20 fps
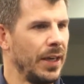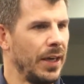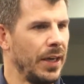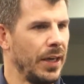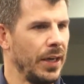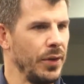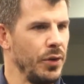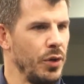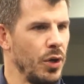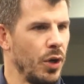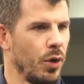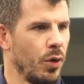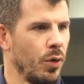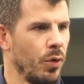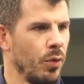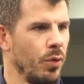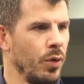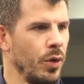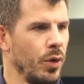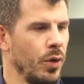uh,
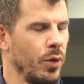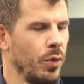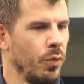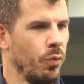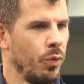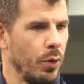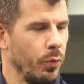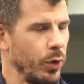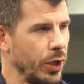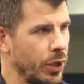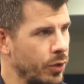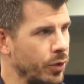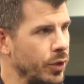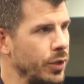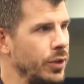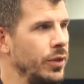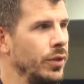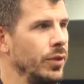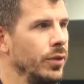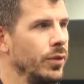know what we
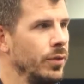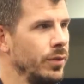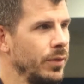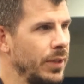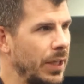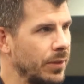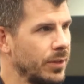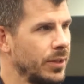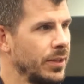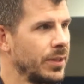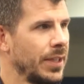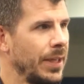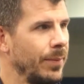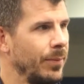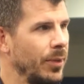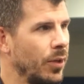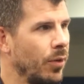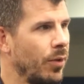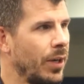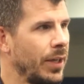could do. Now it's hmm. just time
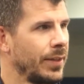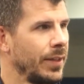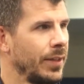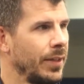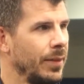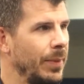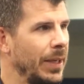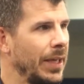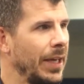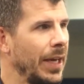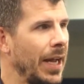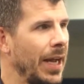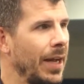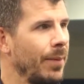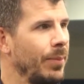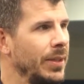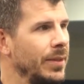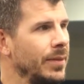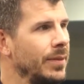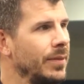to go out there and make it happen.